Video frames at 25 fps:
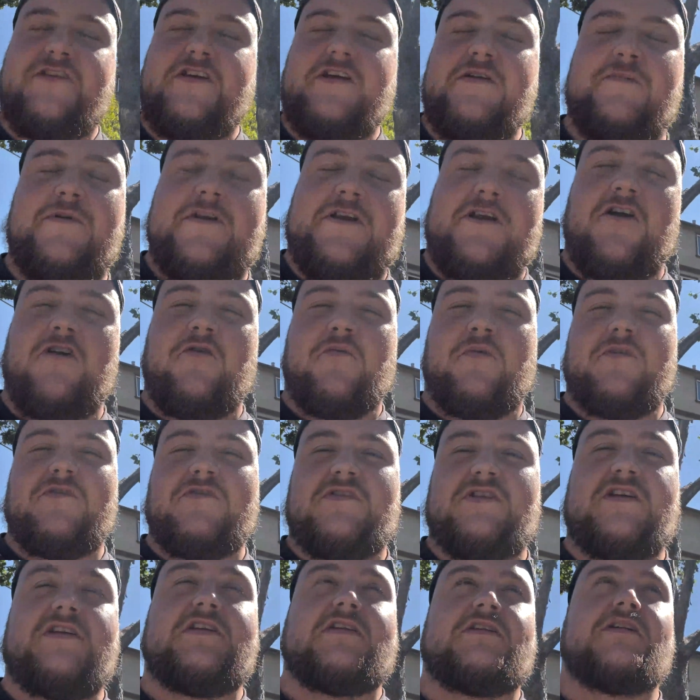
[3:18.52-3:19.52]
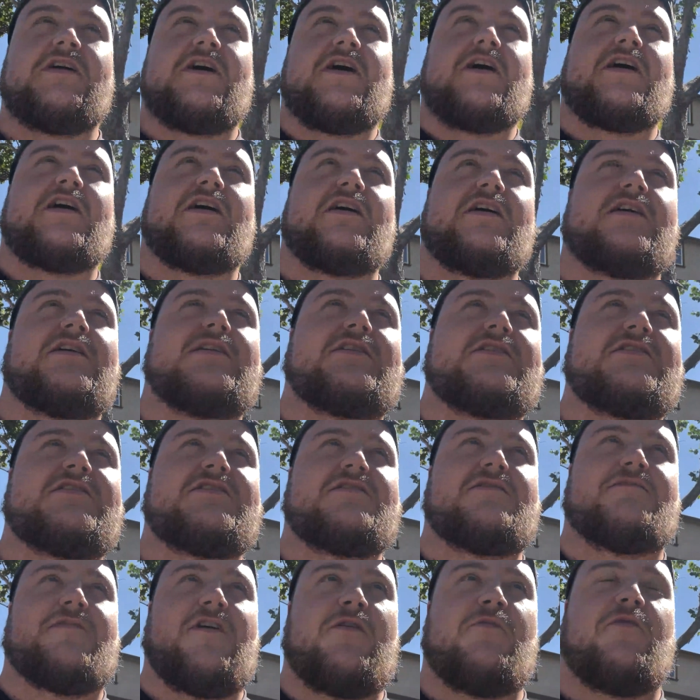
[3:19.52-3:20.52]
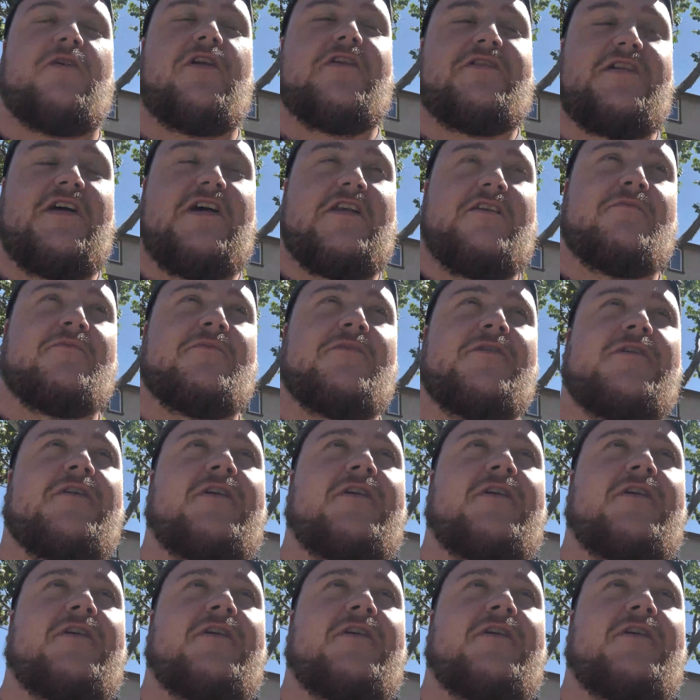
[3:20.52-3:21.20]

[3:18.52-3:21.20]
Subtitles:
have been open to, they want to sell him.